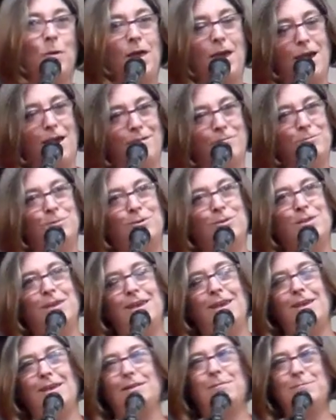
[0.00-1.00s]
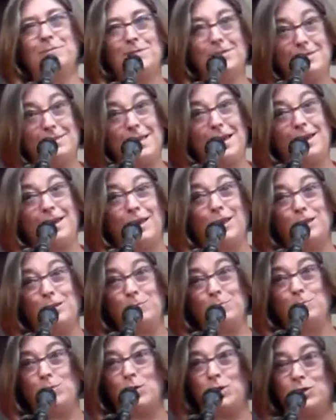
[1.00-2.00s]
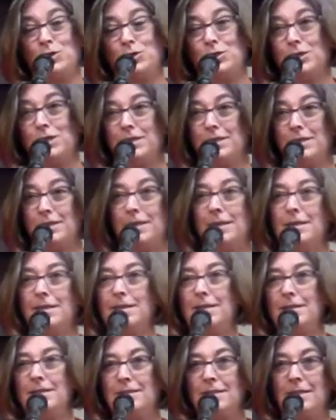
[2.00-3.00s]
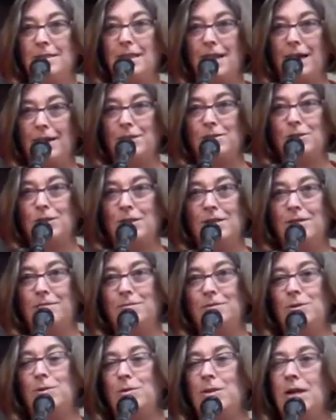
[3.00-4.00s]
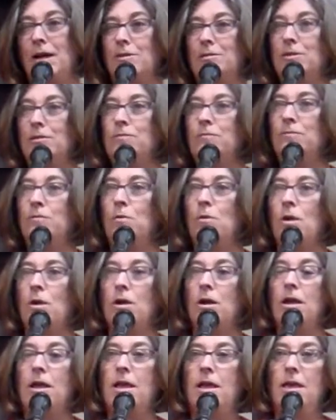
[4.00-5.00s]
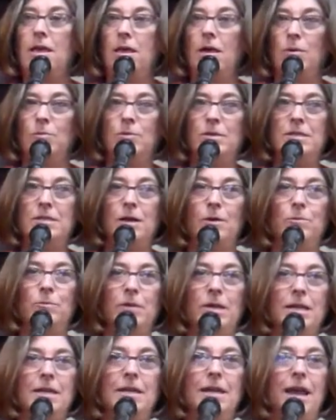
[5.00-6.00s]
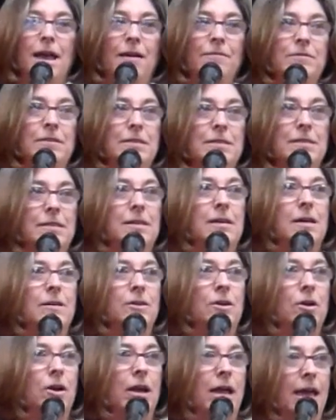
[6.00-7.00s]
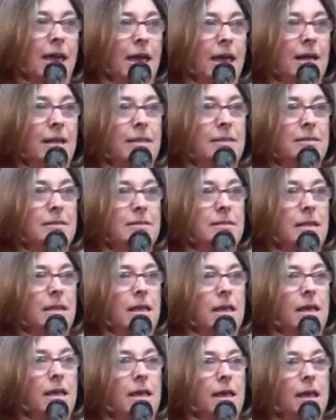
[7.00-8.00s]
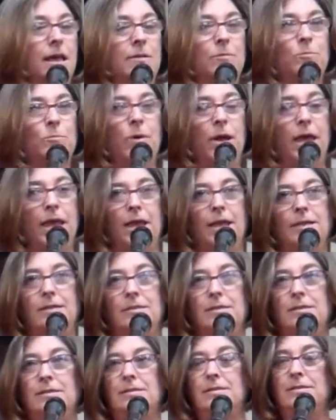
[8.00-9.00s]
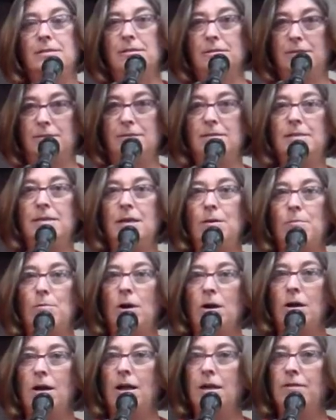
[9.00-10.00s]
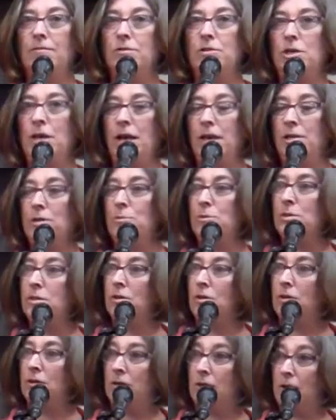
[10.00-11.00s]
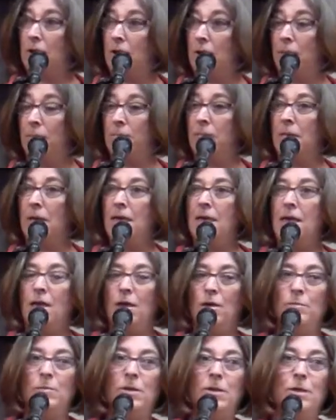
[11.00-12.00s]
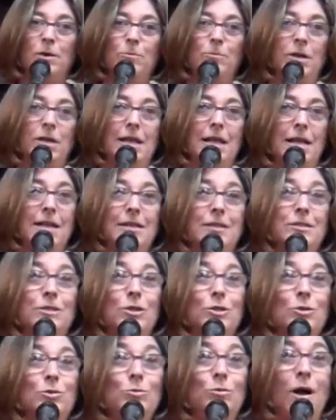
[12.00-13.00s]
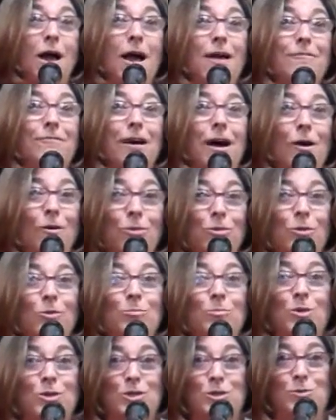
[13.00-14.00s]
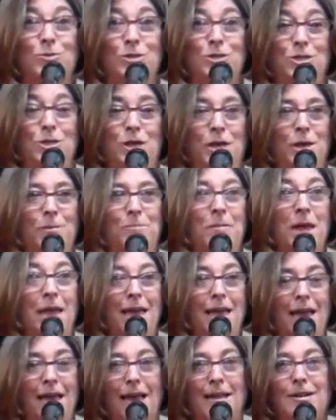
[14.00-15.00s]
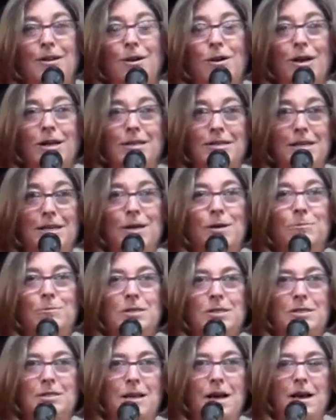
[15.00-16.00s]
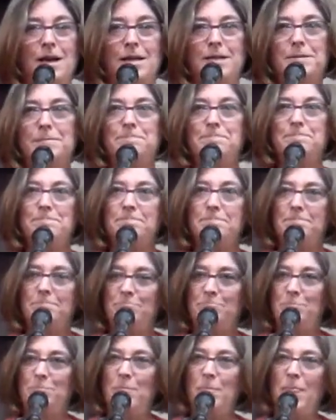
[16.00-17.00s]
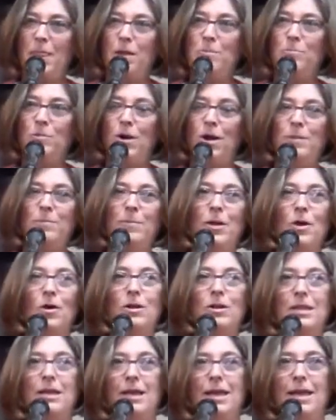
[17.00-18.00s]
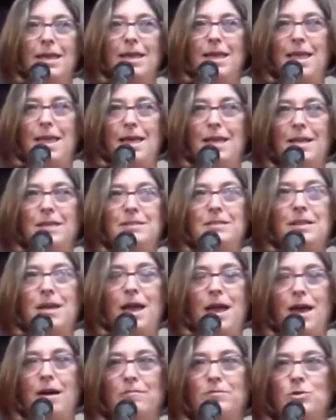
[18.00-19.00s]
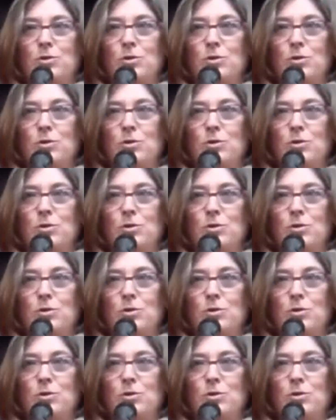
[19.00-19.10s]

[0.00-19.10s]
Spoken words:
after the second Bush selection of 2004, was that we didn't have to sit on our hands and wait to see what kind of change was going to come, but that we needed to drive out the Bush regime. And our idea was not primarily to have